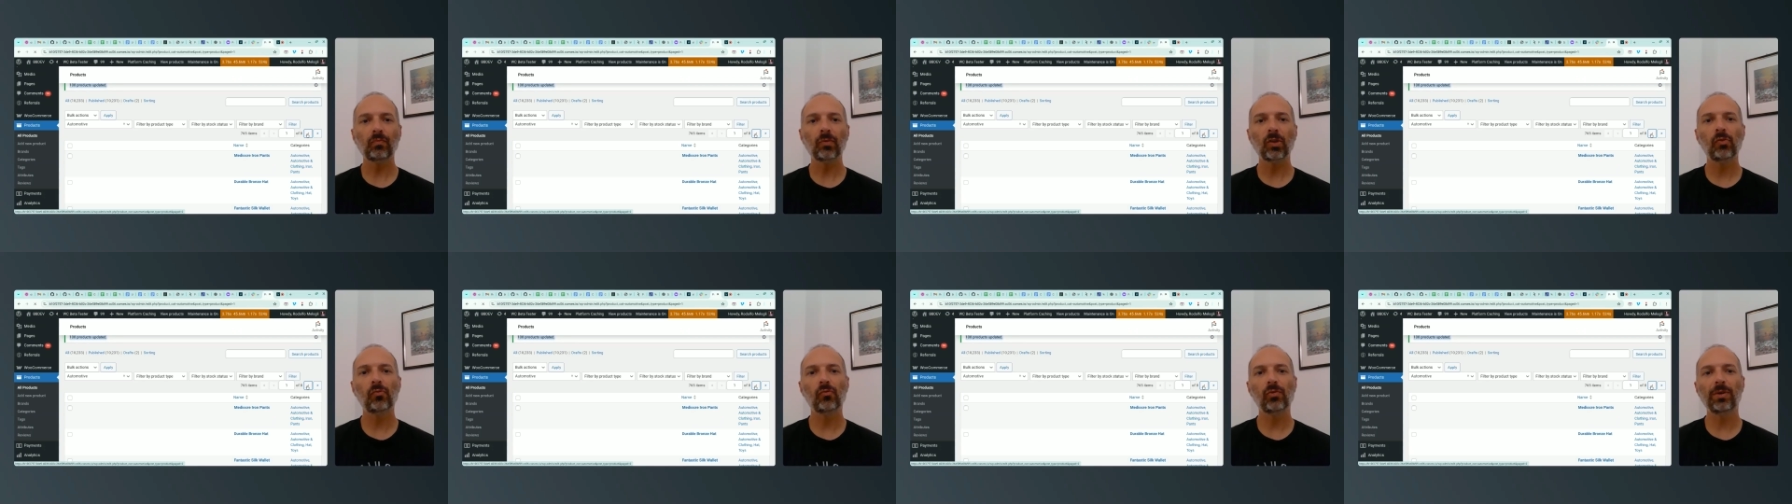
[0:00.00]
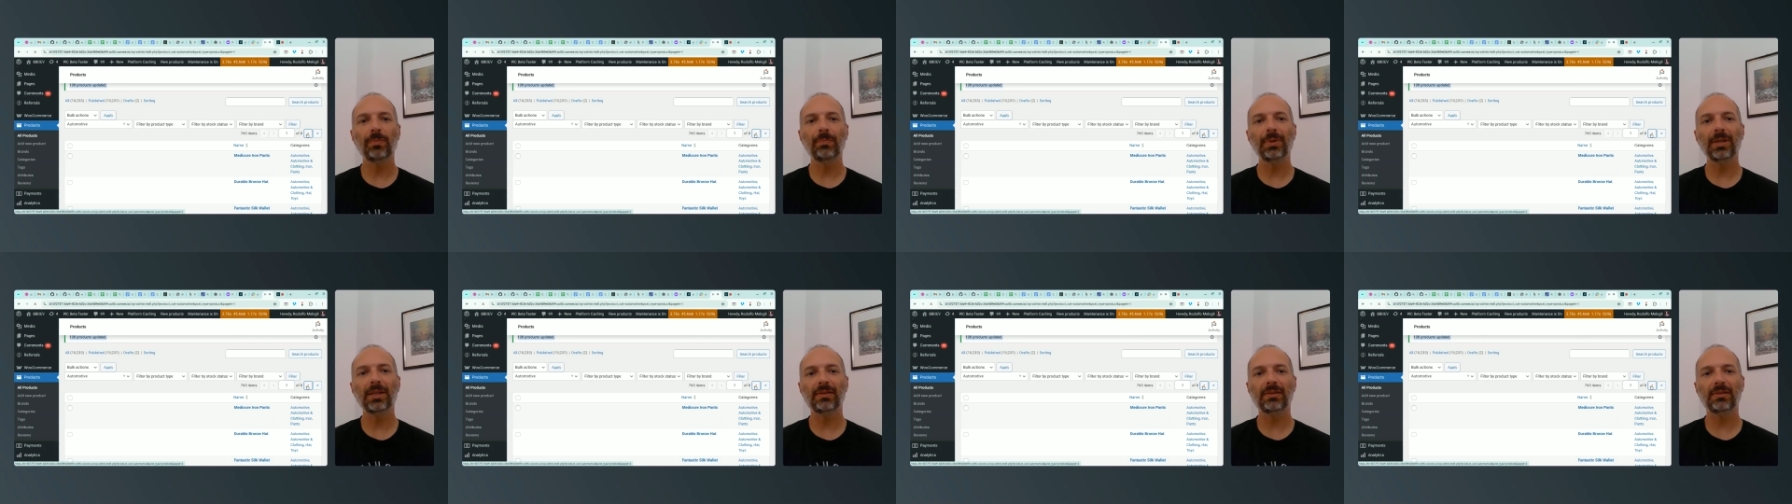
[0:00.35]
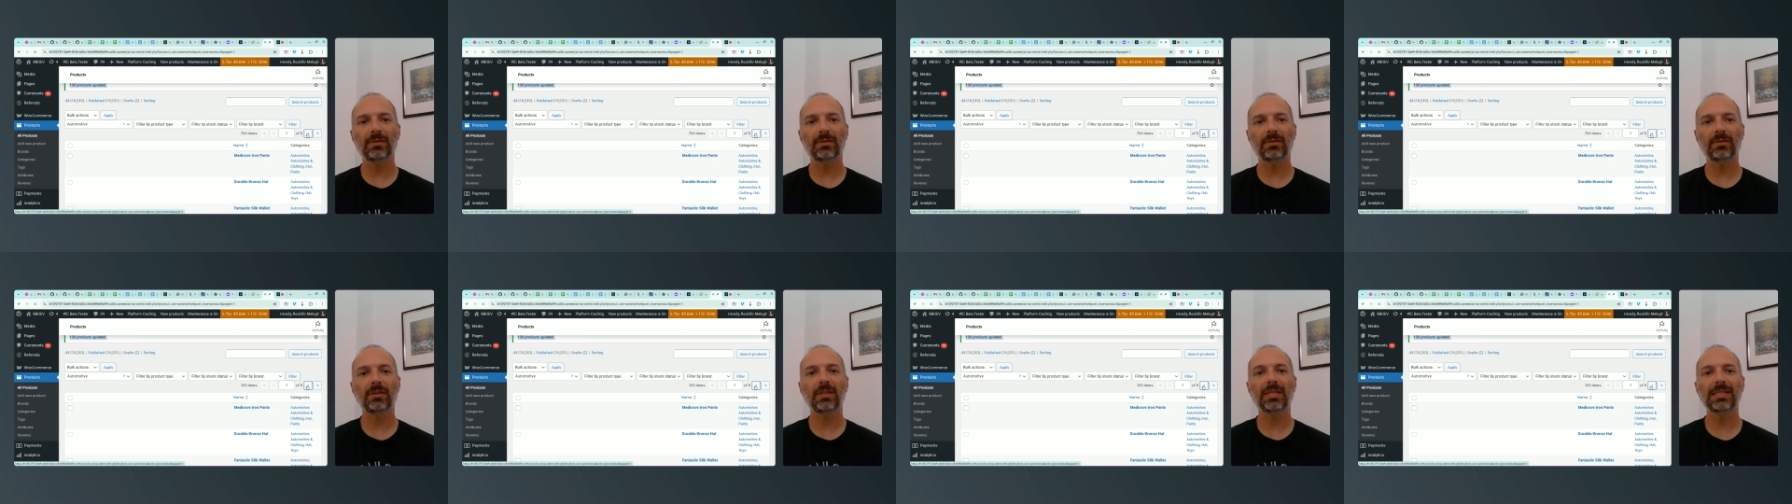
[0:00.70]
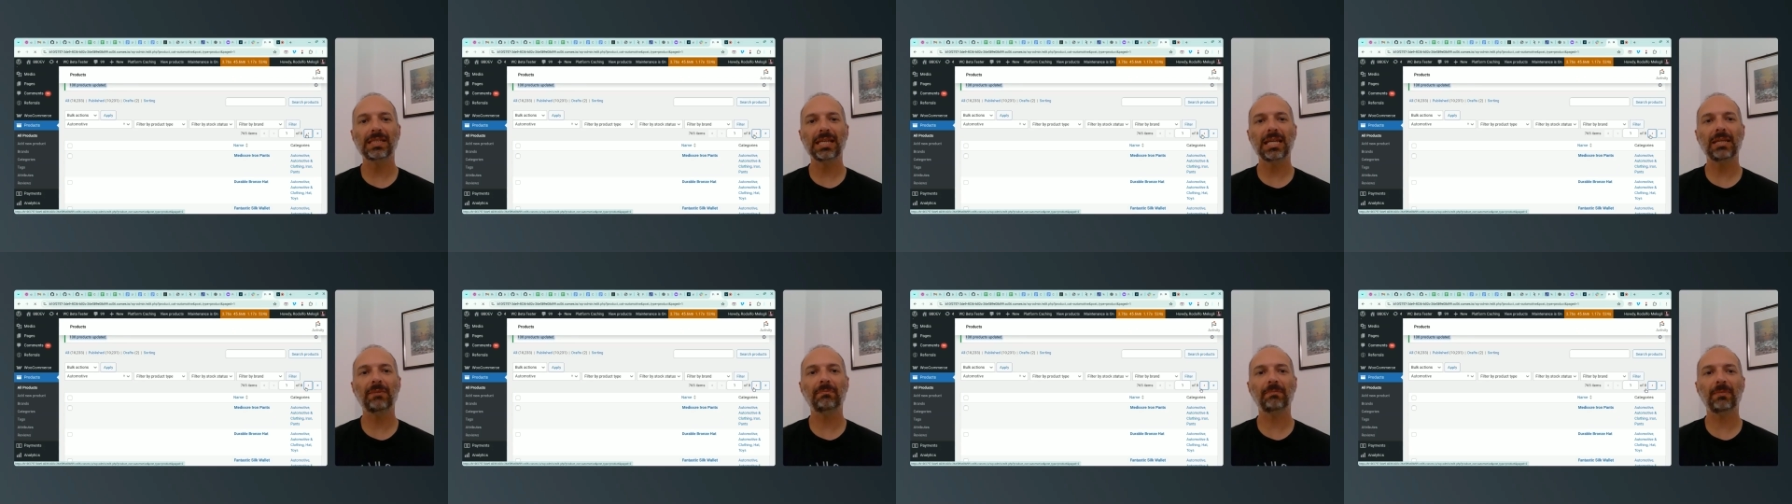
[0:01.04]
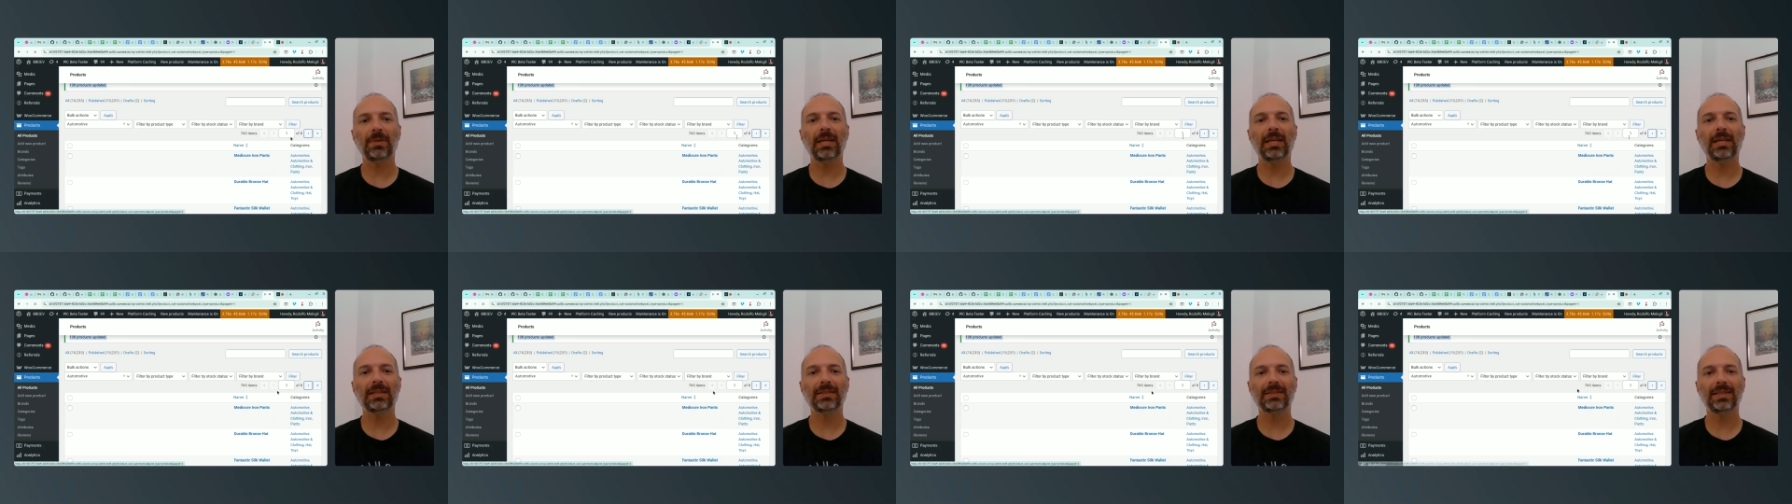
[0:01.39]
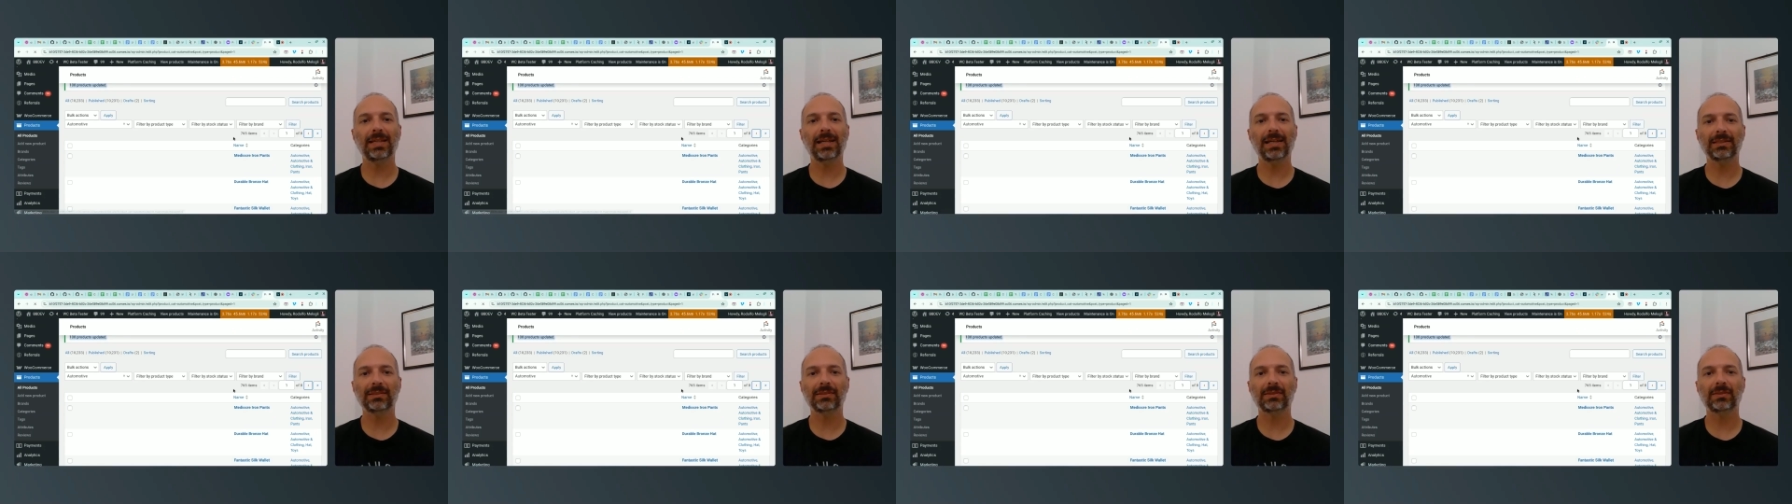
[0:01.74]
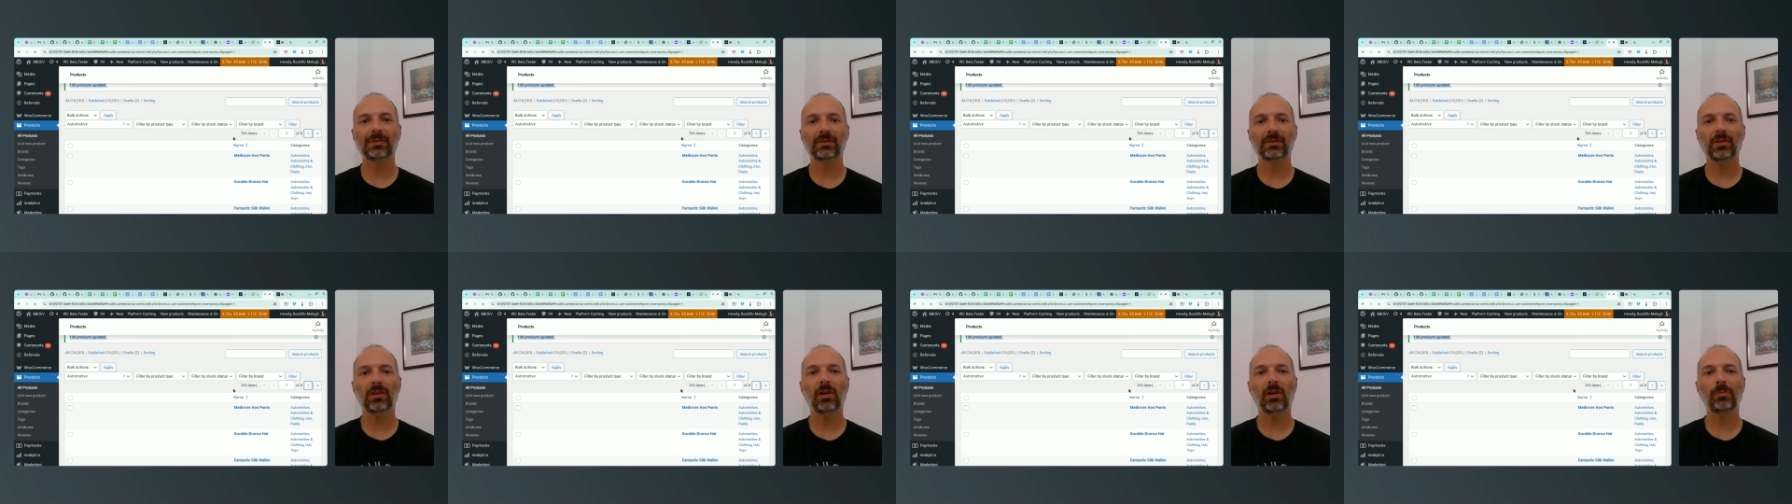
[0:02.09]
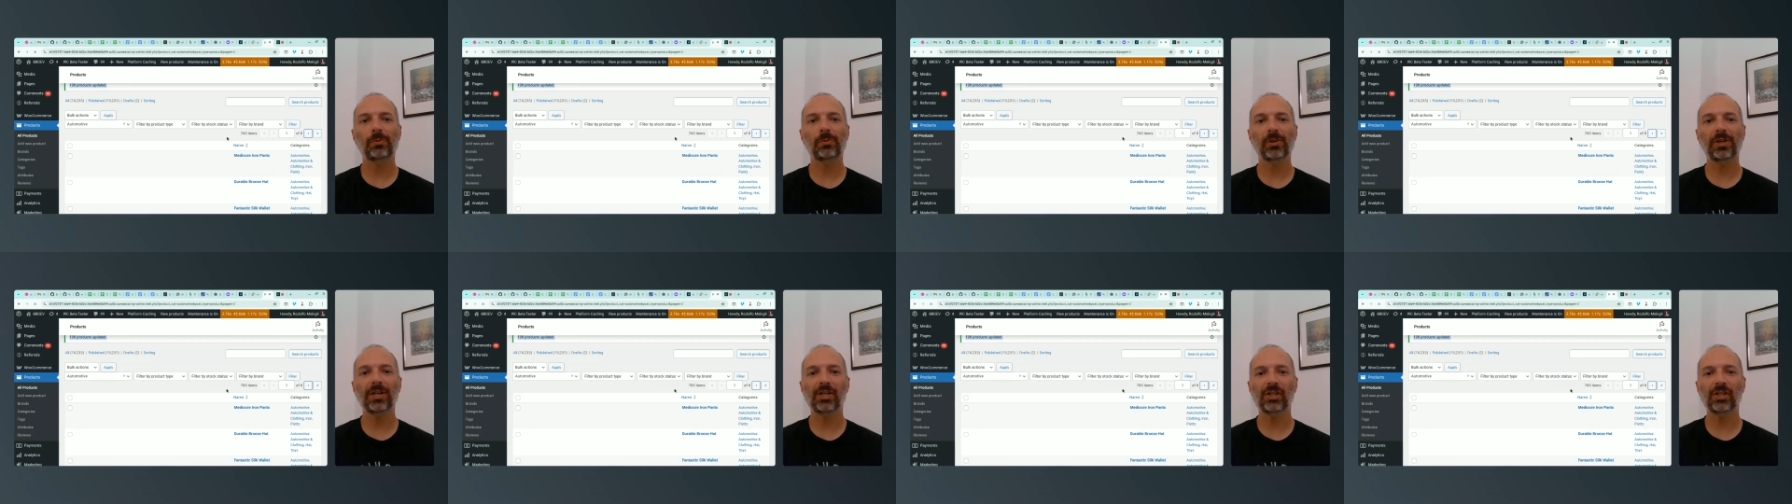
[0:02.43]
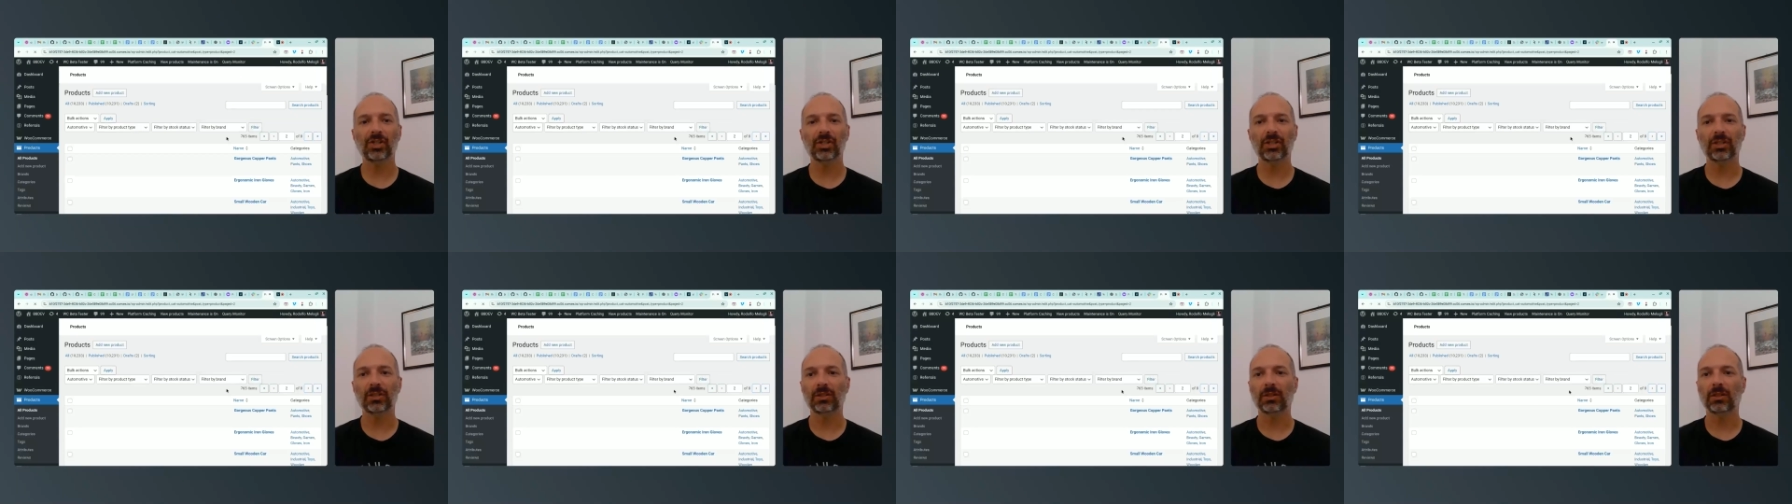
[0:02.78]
repeat the same exact operation.